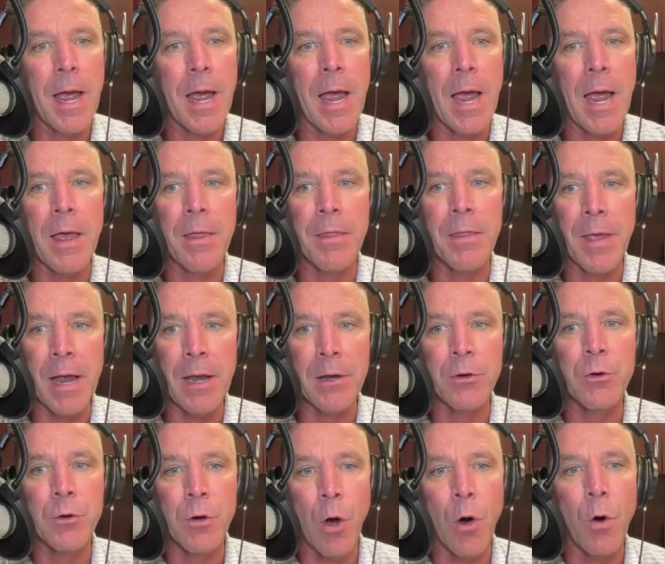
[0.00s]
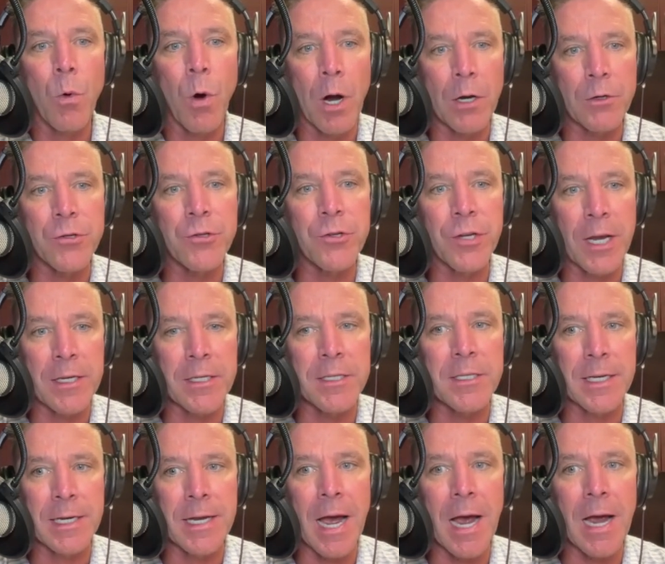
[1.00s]
And then you go watch
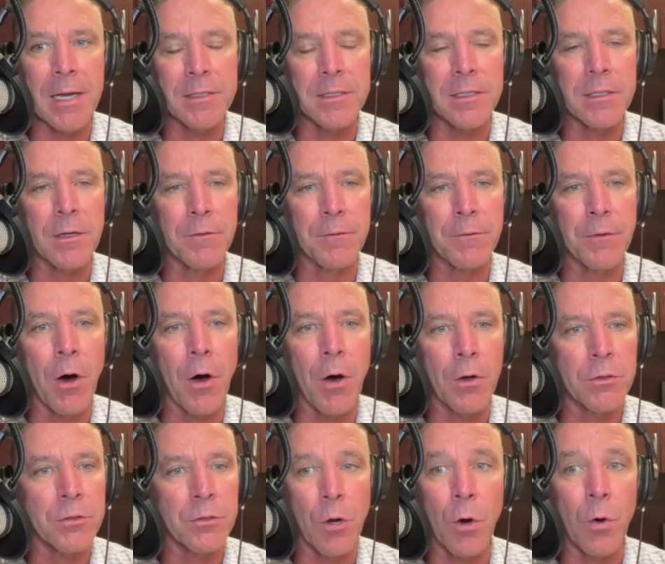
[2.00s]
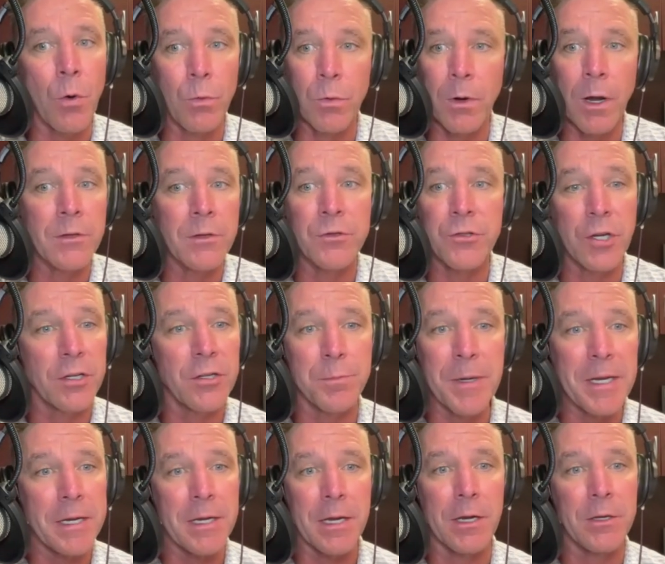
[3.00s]
JC guys in the fall. So just
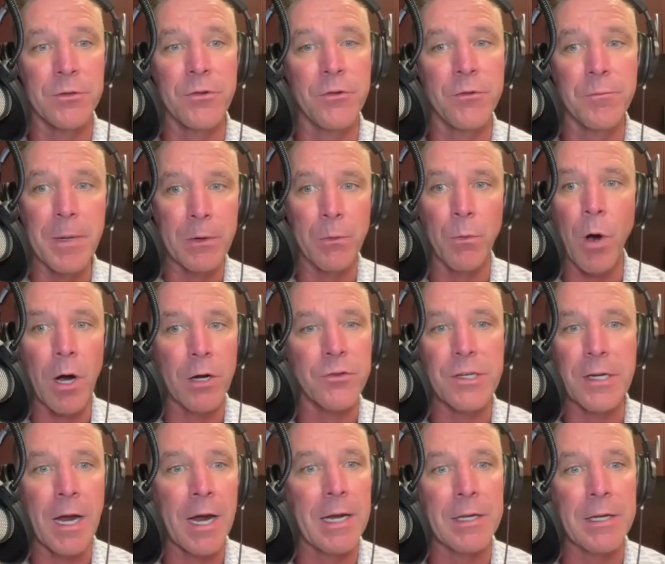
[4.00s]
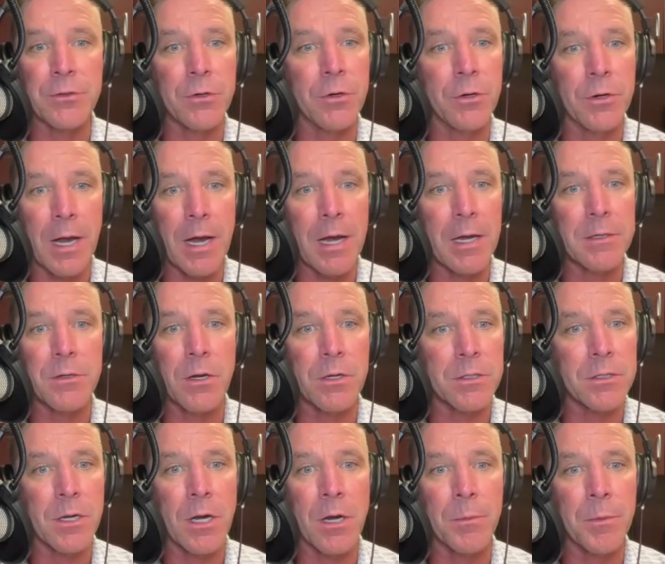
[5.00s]
because you've been watching high school guys all
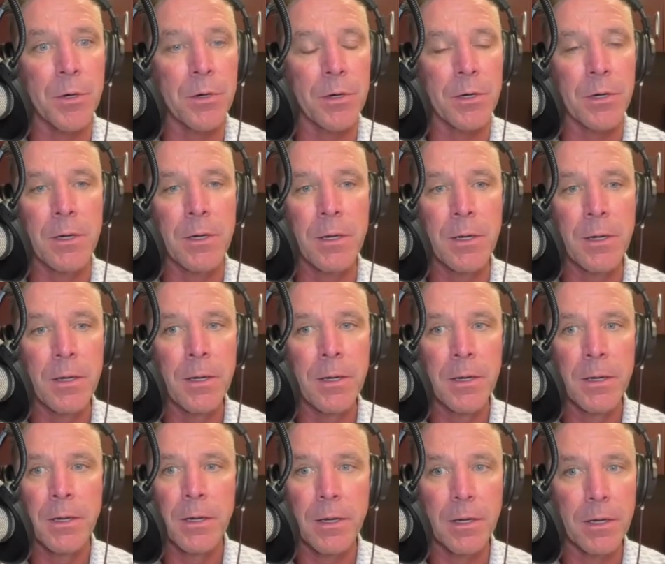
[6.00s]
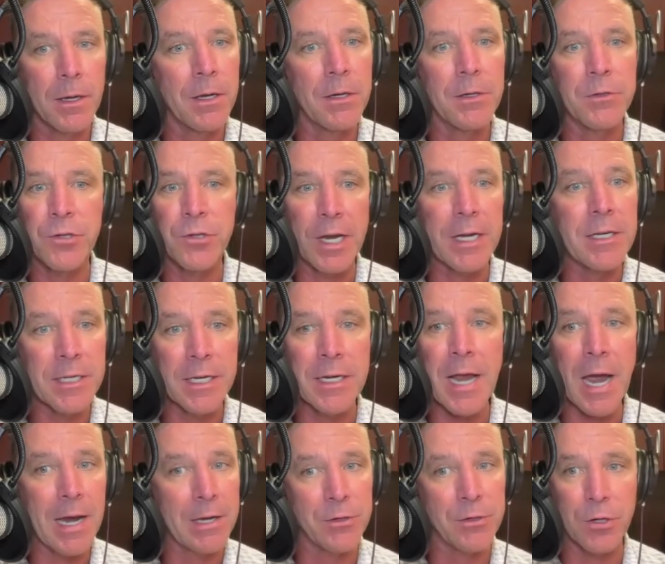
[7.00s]
summer, JC
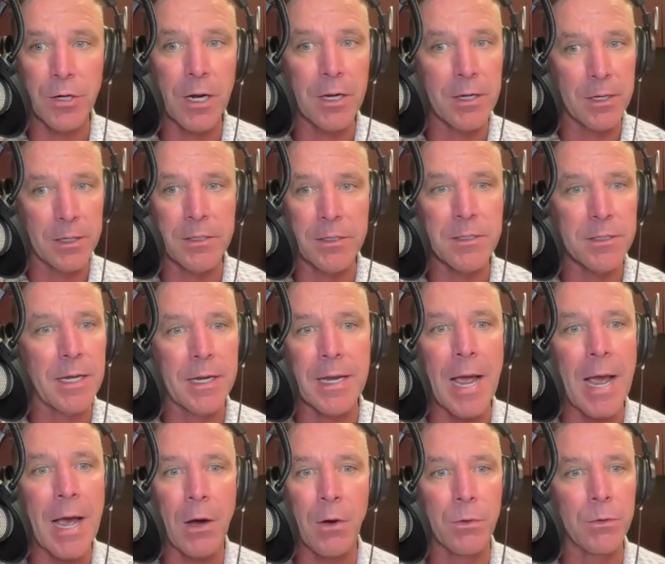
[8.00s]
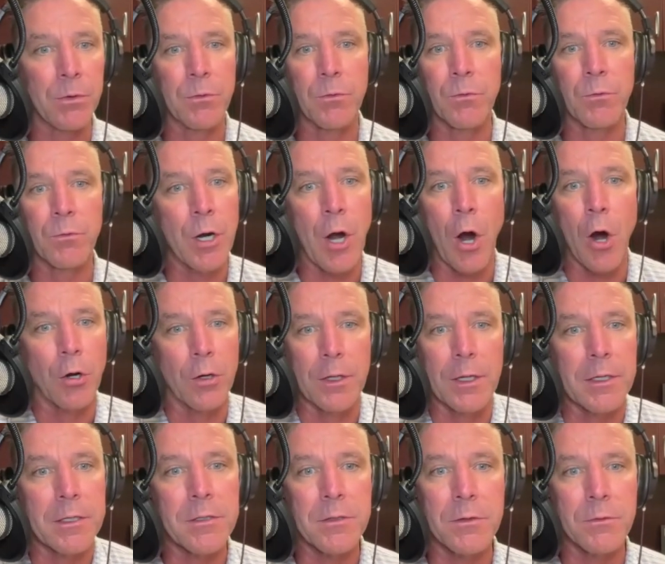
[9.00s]
guys are going to stick out
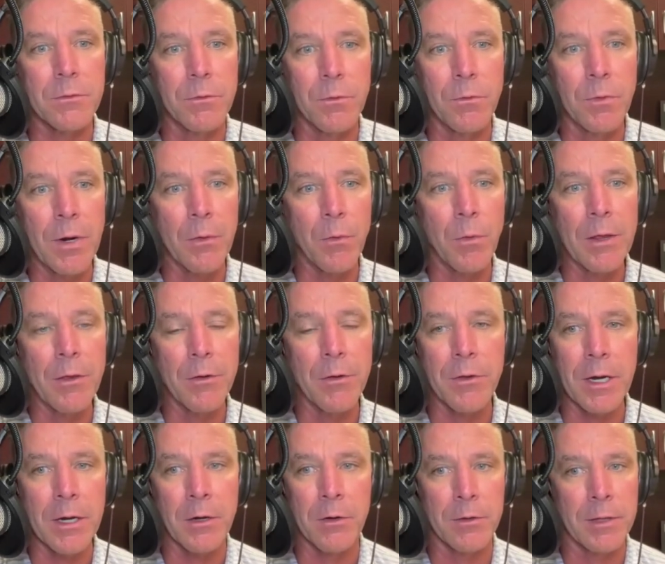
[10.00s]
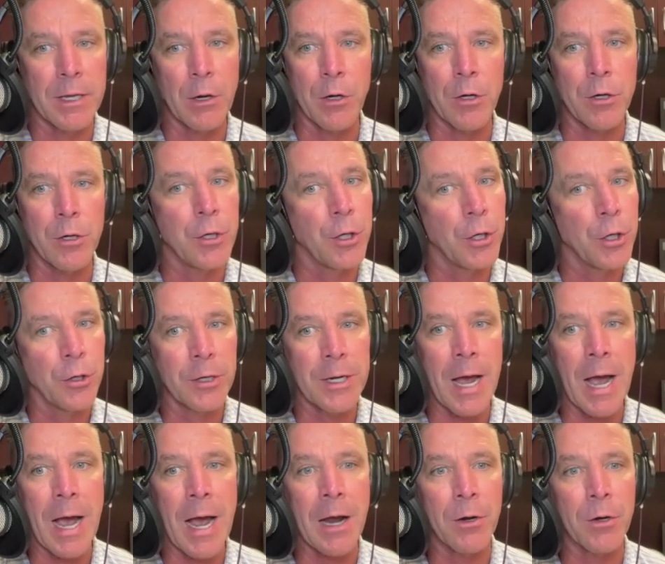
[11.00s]
regardless. Whether they're good or
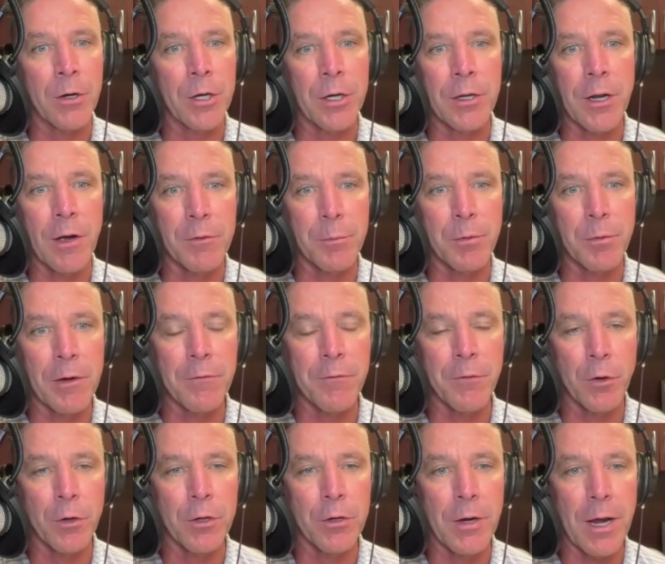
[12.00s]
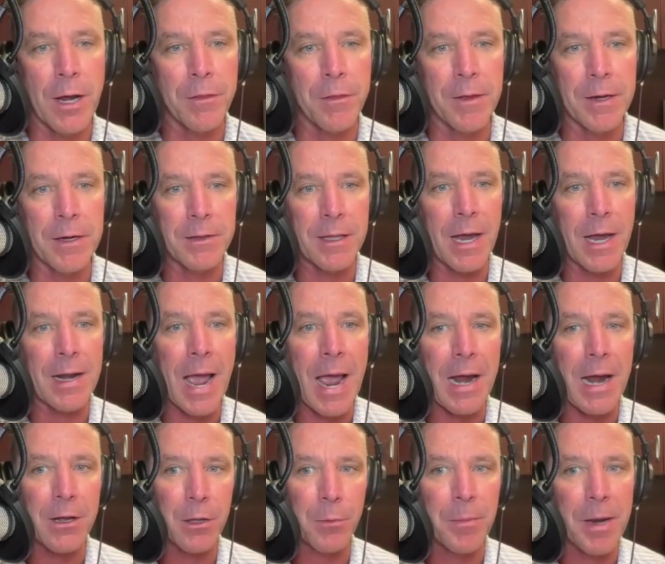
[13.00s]
not or good enough to play for you, I think that
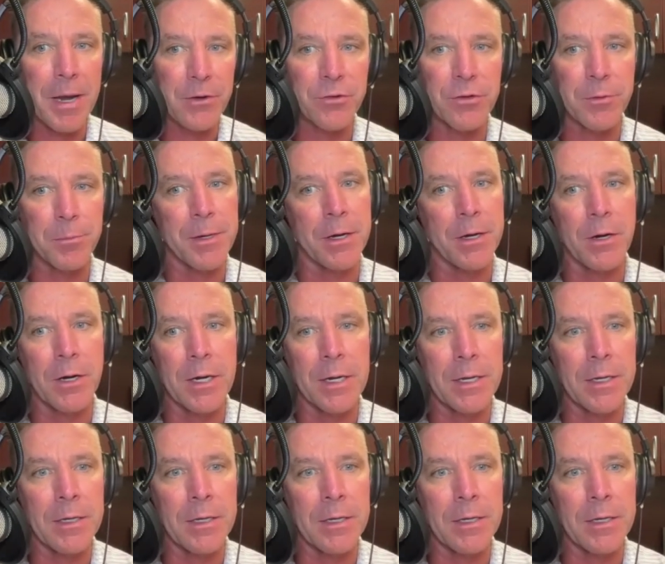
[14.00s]
acclimation period,